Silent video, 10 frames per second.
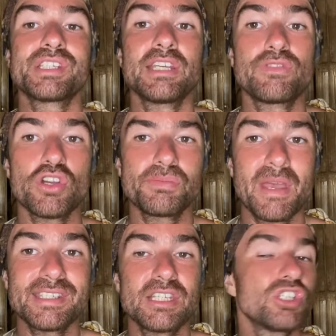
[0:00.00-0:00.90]
those
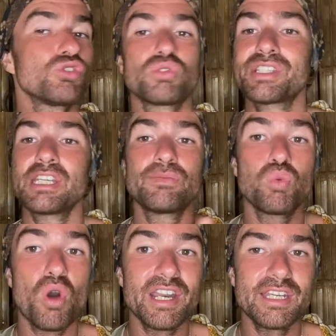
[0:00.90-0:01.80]
messages, receive
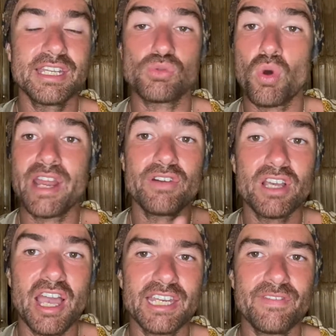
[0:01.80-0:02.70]
what it is, whatever
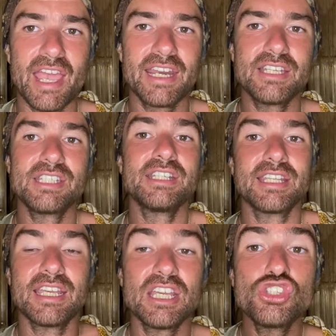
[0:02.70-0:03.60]
kind of energy,
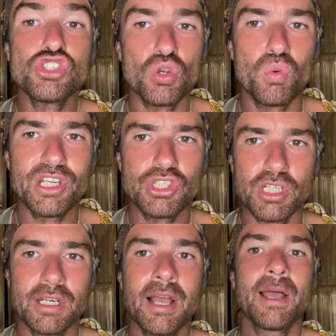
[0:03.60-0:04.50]
the
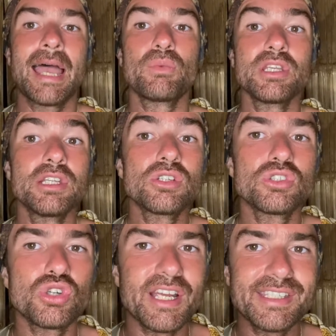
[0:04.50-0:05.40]
intuition, and we need to
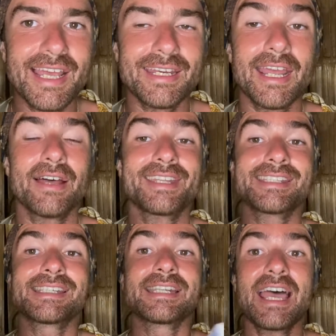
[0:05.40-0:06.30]
trust that now.
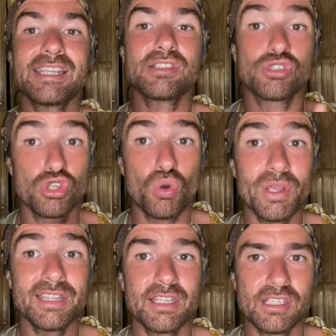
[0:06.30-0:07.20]
There's less
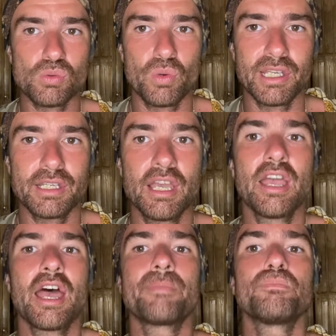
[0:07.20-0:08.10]
doing this week
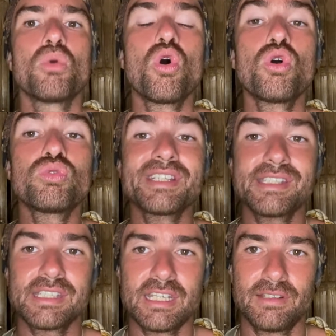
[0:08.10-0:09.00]
and more
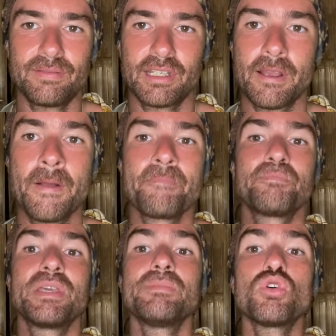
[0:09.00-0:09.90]
receiving.
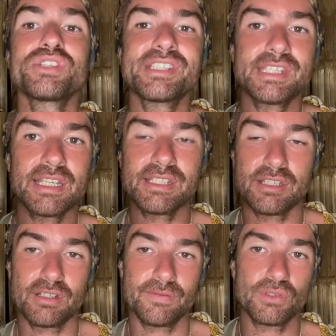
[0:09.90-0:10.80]
Be more
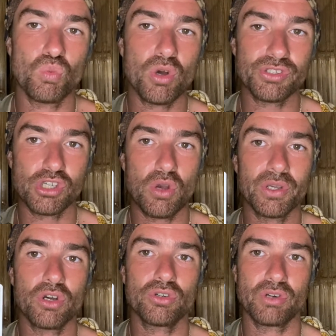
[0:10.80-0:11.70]
sensitive to what's
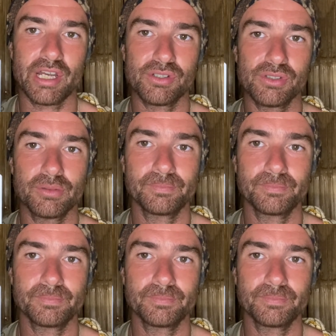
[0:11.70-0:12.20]
going on around you.